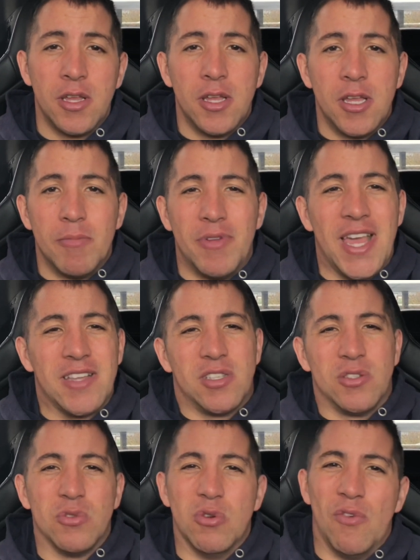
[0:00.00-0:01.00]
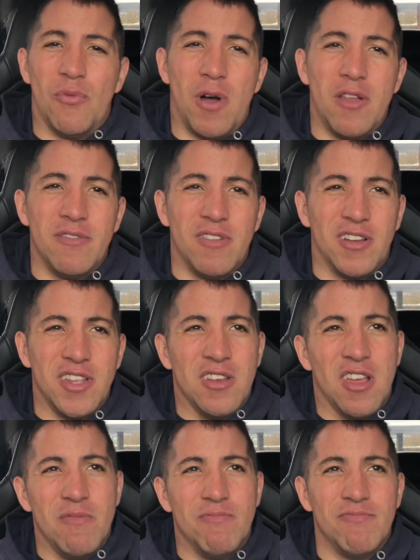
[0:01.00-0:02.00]
But that's a sort of one, you
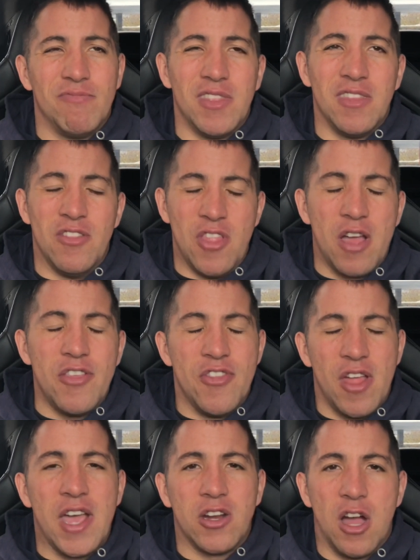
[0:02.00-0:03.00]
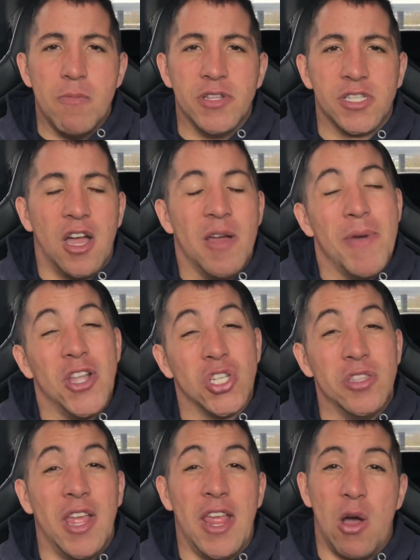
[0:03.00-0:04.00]
know, they're not that common, so I imagine
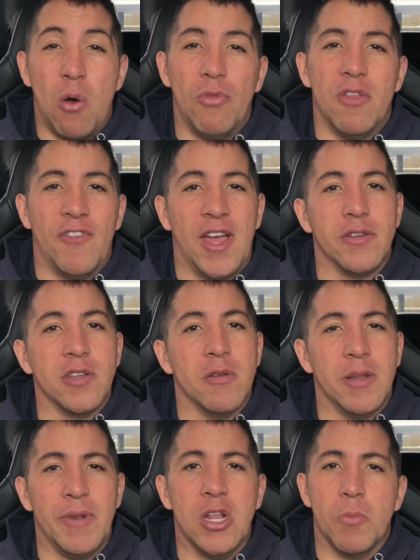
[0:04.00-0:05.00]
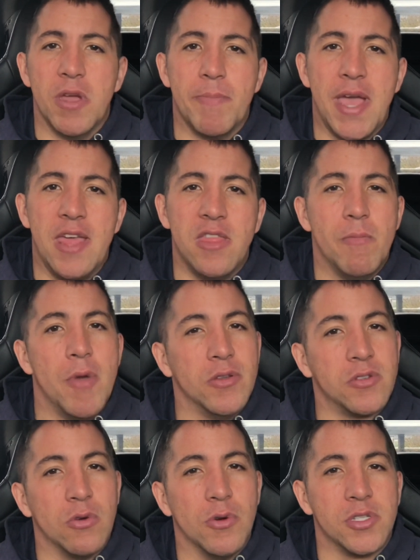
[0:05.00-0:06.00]
they hold the value a little bit better than most
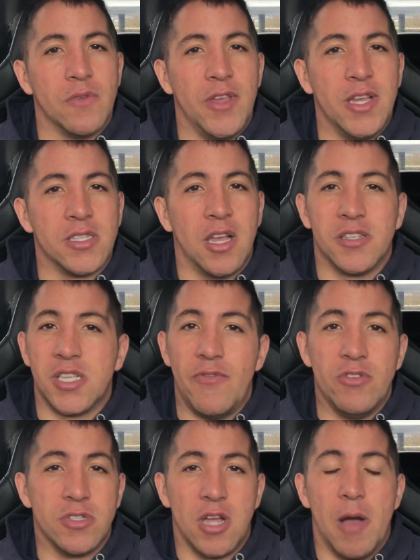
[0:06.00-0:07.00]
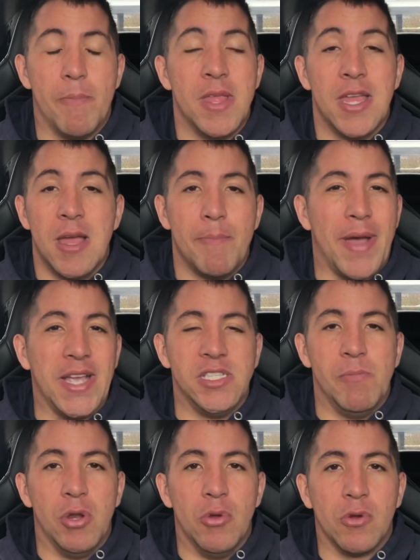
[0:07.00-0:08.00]
Corsa VXR. So if you just got a basic
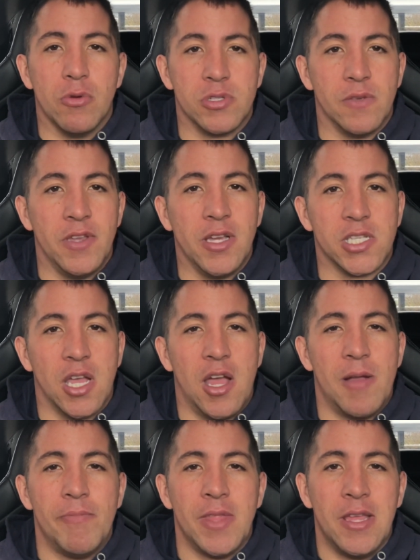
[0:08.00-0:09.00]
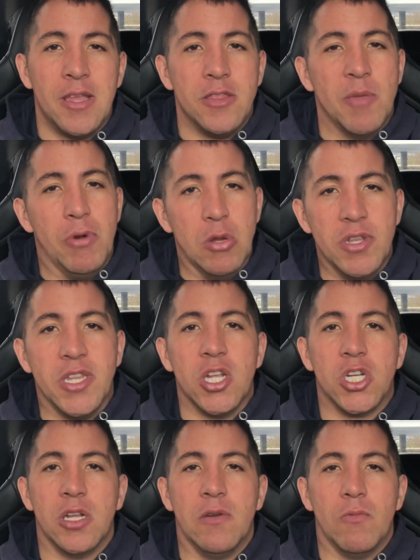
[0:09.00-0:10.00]
blue Corsa VXR, the blue
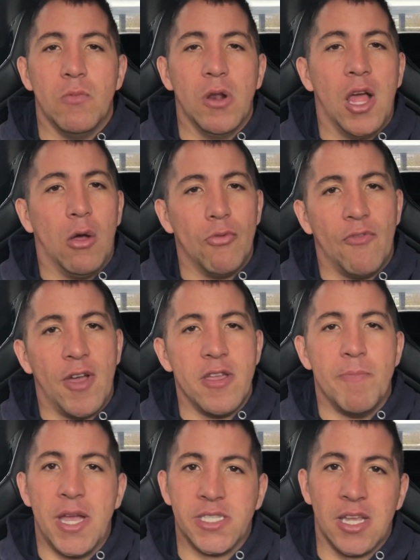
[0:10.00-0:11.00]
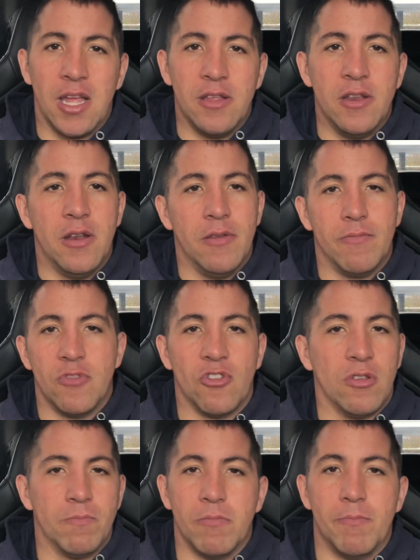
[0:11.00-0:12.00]
edition will hold the value better than just a
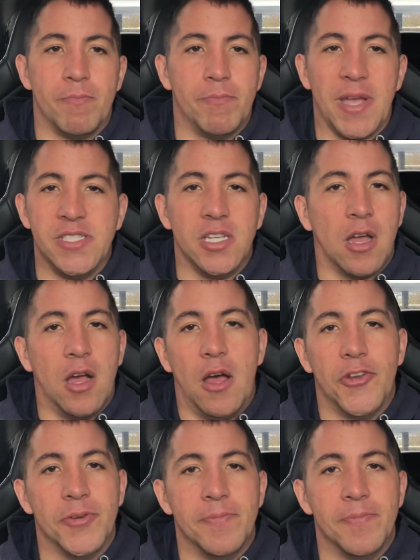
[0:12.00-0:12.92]
basic Arden.